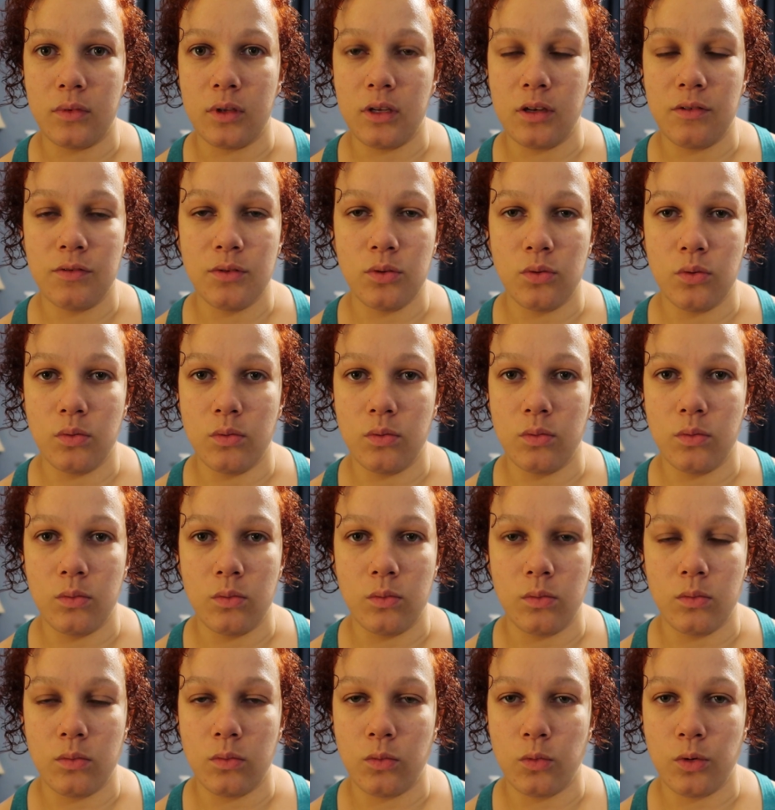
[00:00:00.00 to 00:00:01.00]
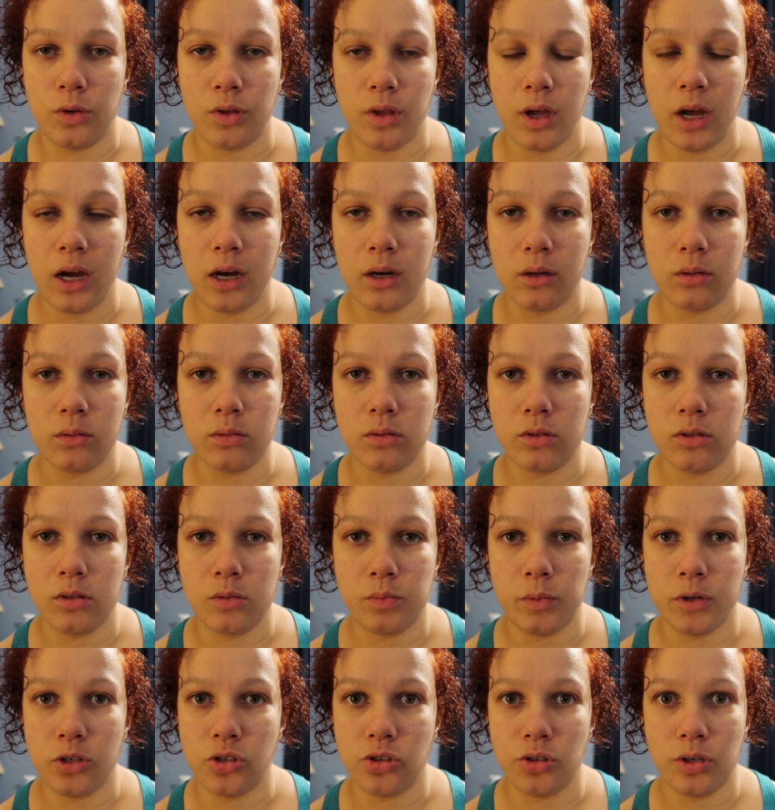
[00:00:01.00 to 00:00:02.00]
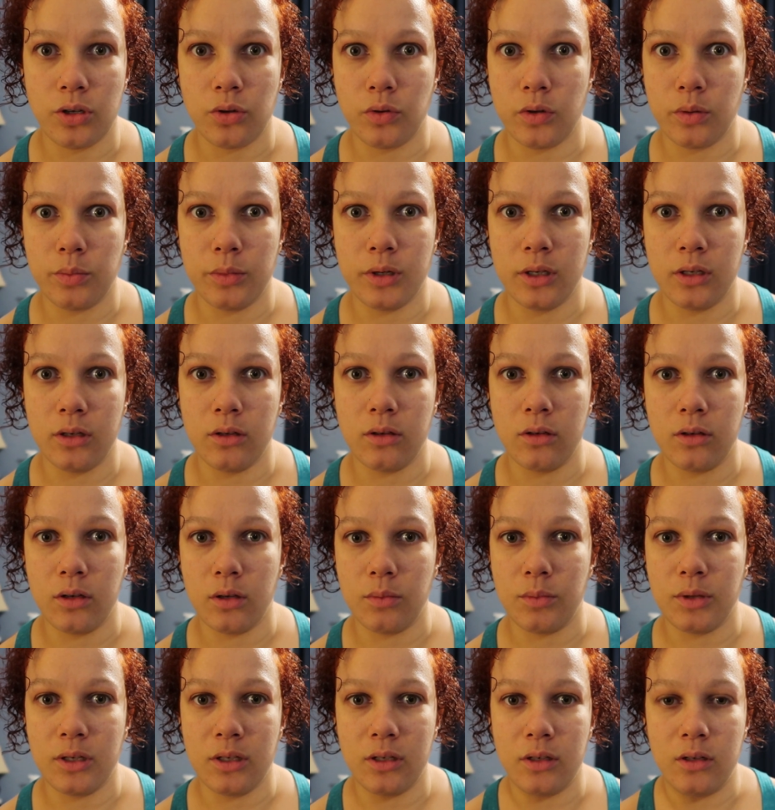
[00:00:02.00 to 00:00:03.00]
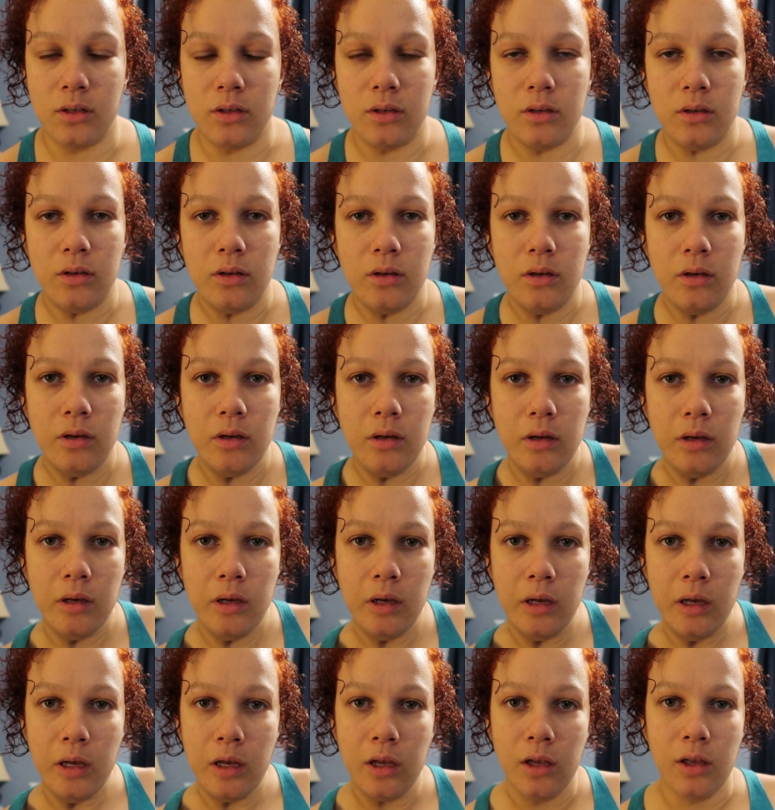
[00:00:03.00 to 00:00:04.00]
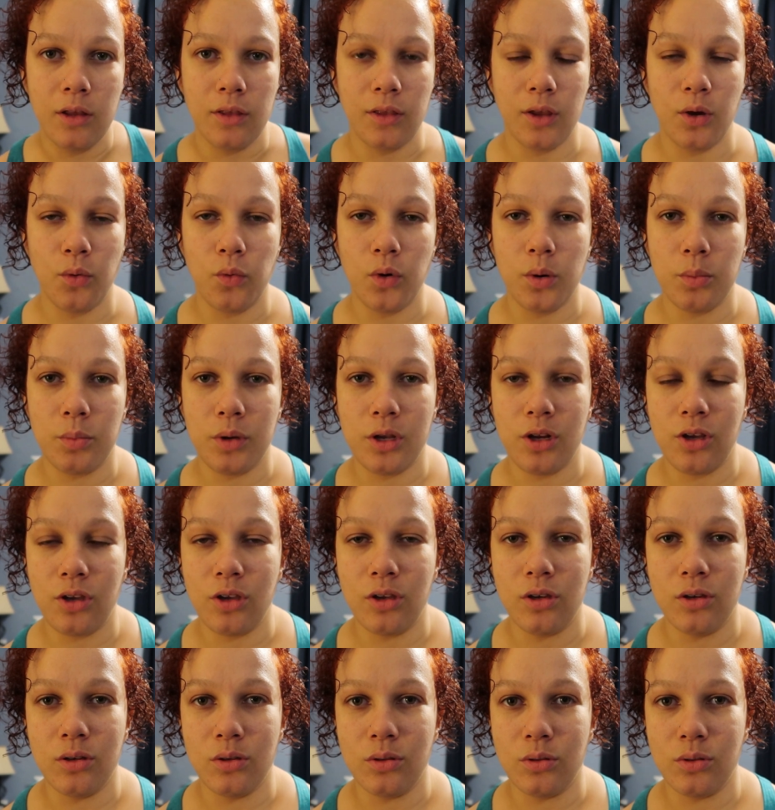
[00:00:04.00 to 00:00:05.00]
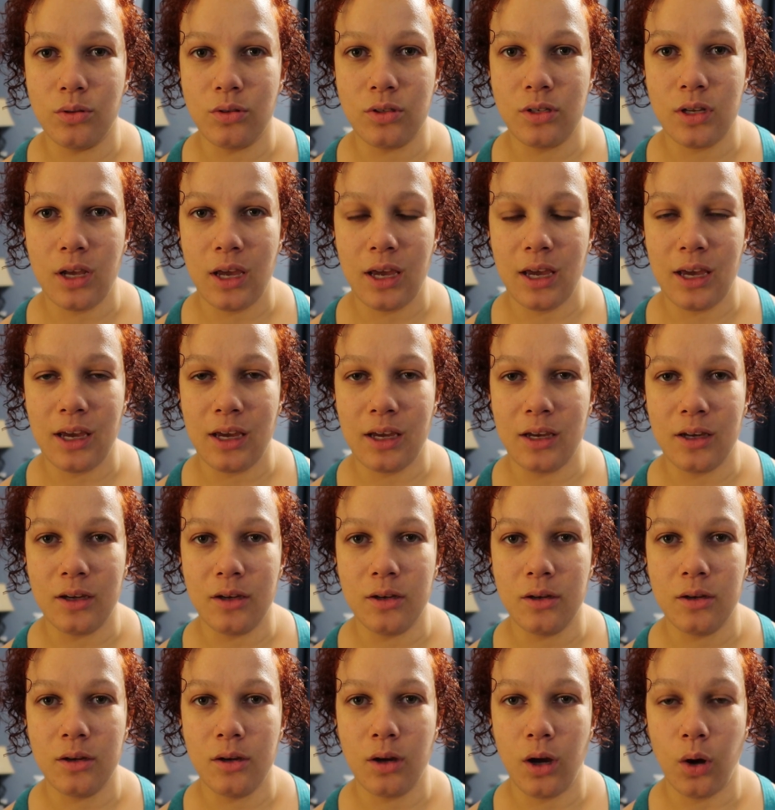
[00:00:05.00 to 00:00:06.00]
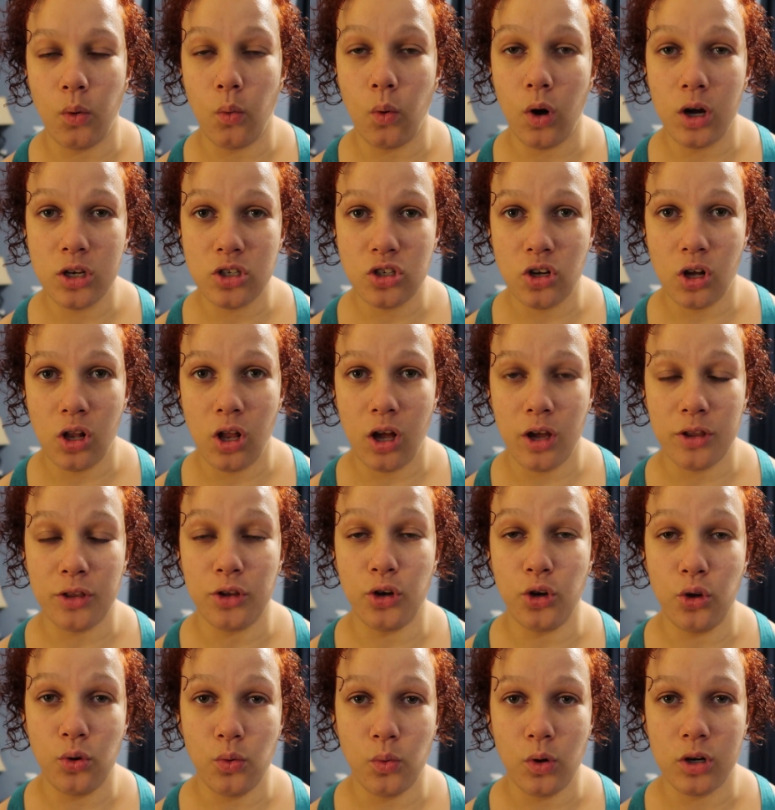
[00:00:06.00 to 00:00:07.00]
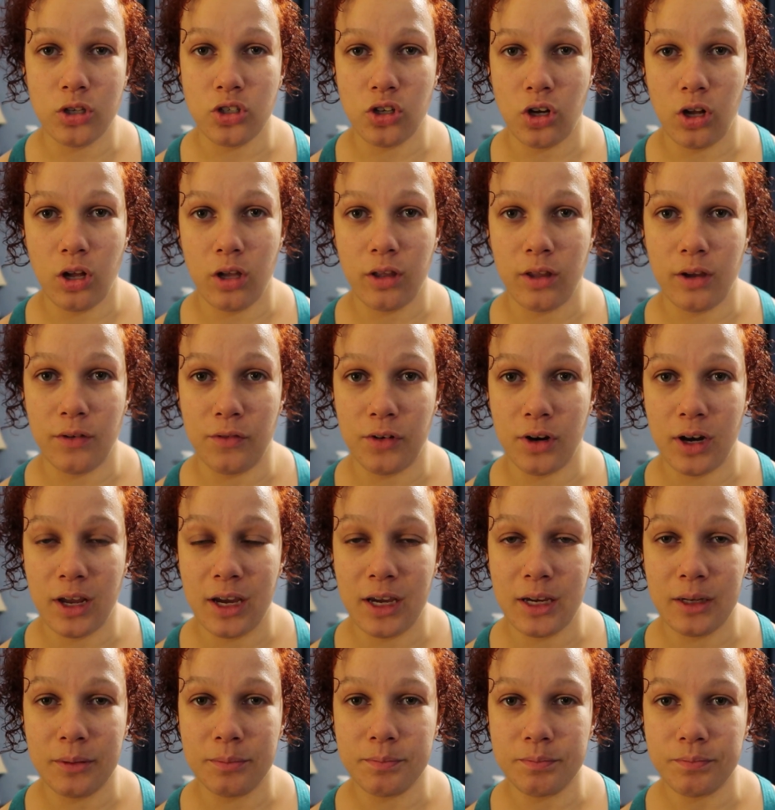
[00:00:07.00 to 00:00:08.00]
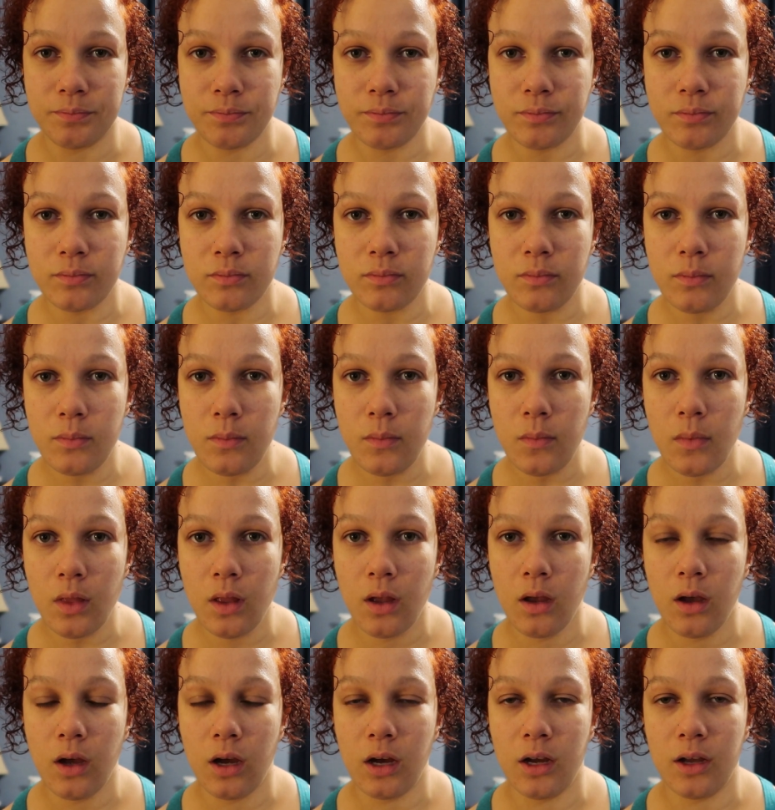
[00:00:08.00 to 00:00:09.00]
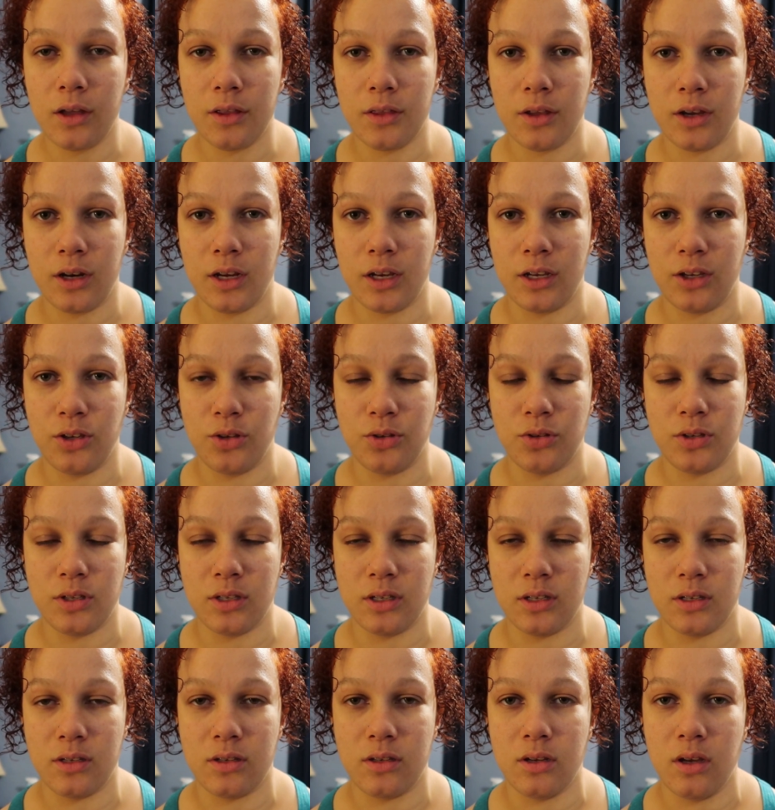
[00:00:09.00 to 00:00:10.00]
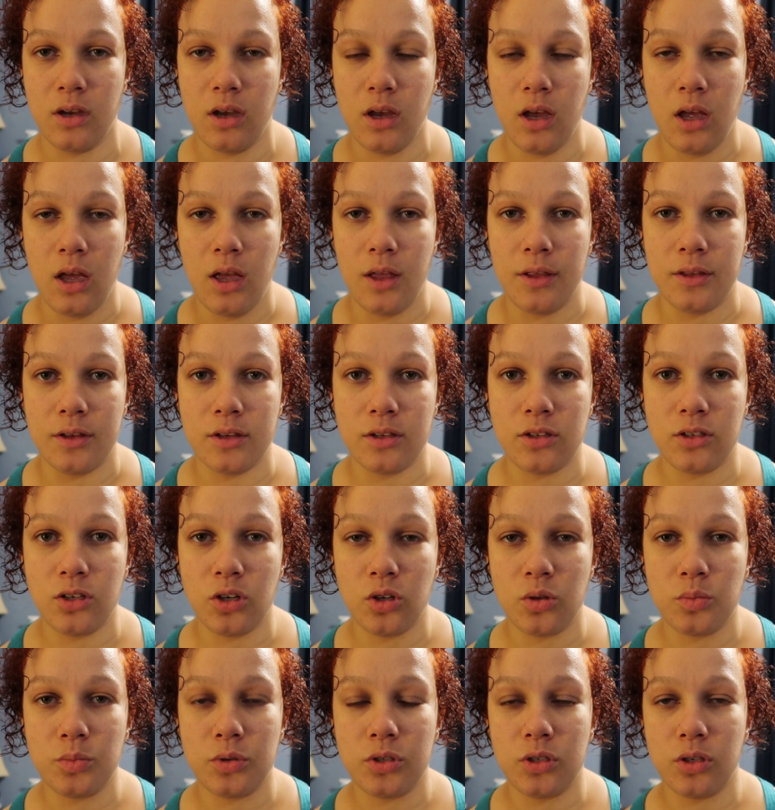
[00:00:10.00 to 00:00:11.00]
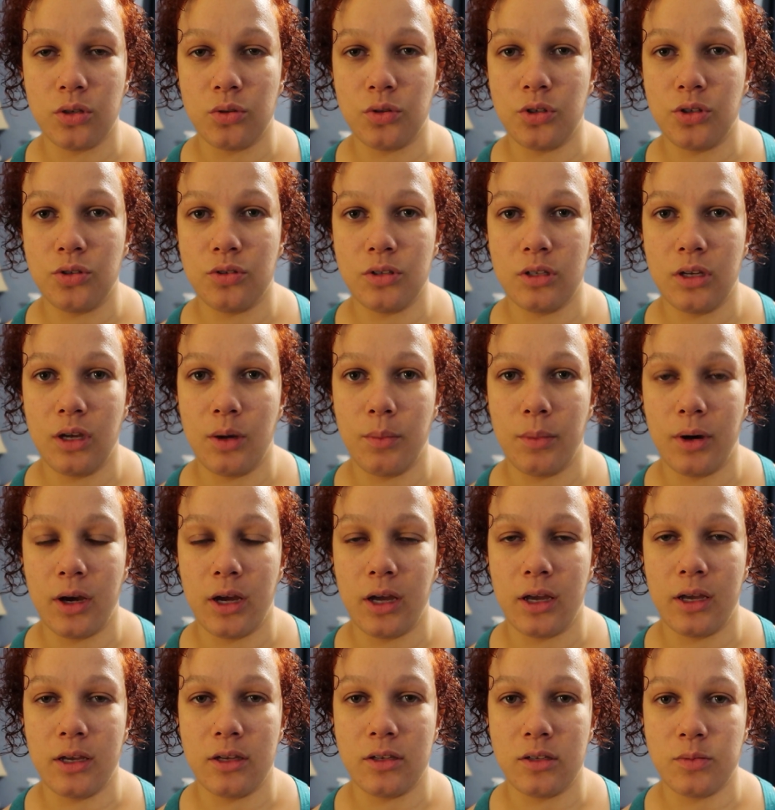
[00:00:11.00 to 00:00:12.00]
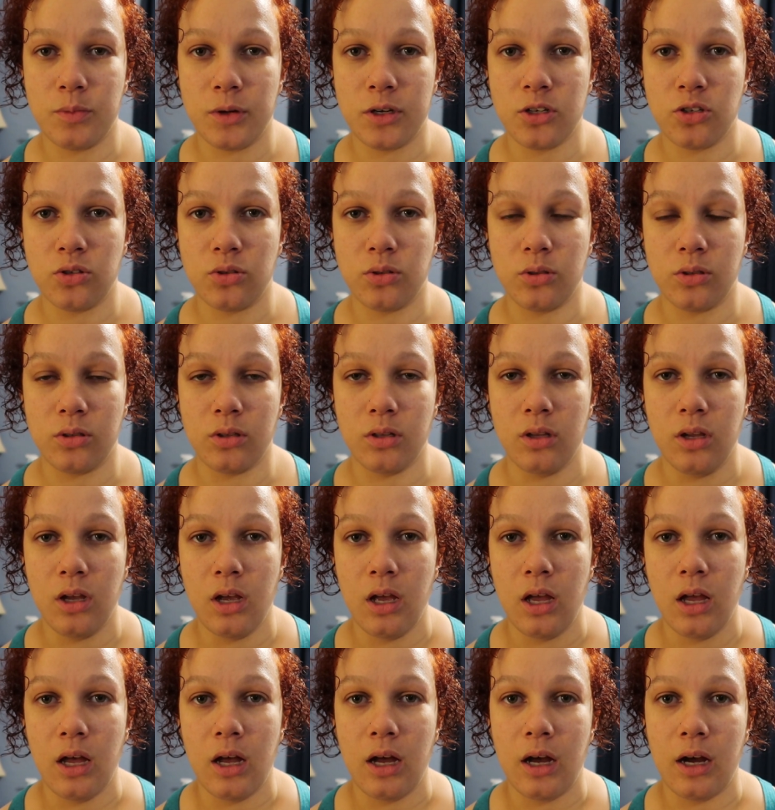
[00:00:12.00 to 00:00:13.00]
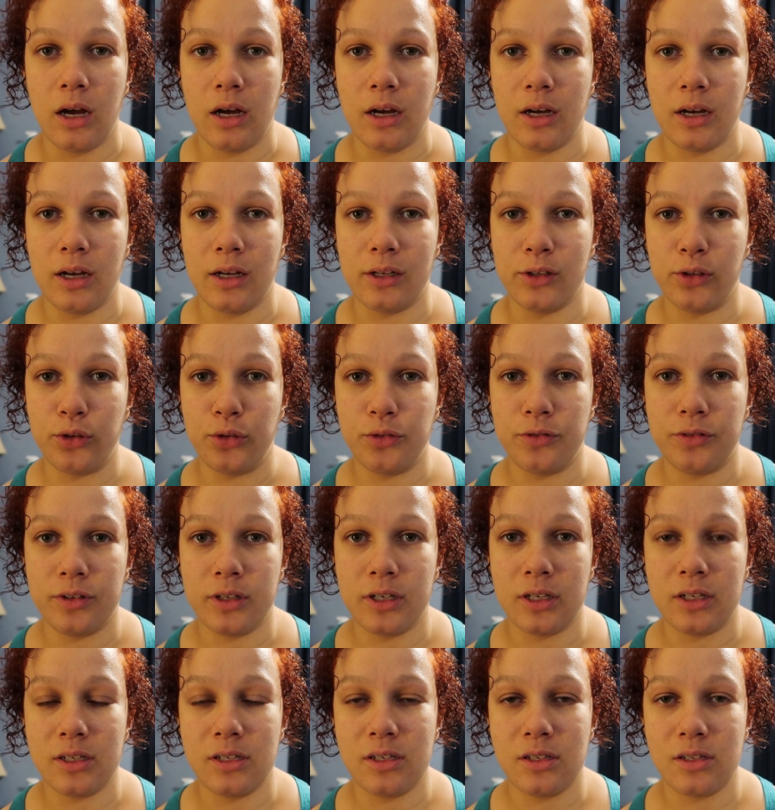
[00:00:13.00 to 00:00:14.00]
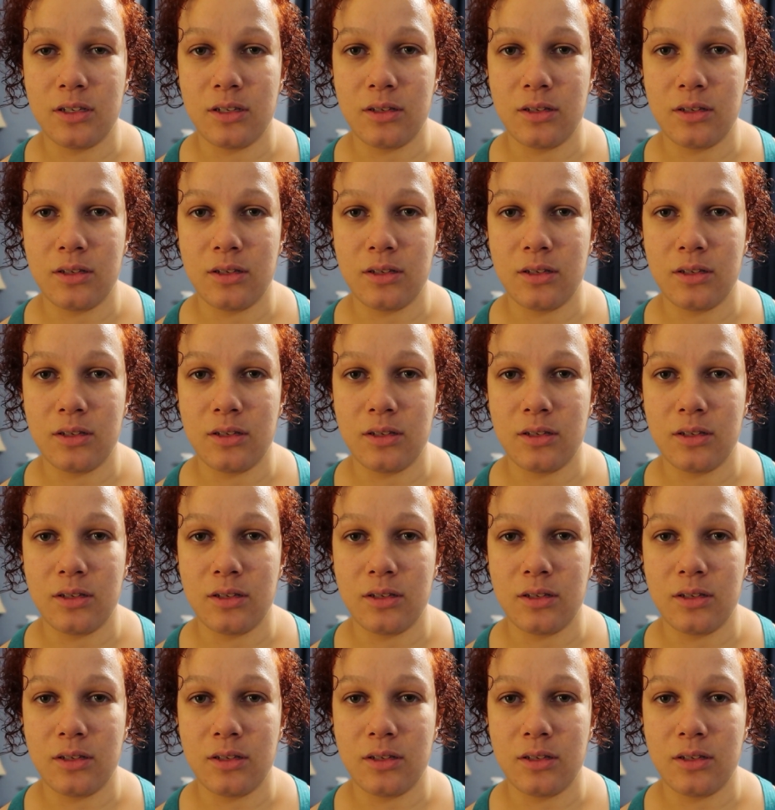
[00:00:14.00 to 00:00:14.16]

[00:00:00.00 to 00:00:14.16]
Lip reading: even without special equipment. I mean, they want me to use a washcloth, a new washcloth every day, that I use this soap. So using my special loofah,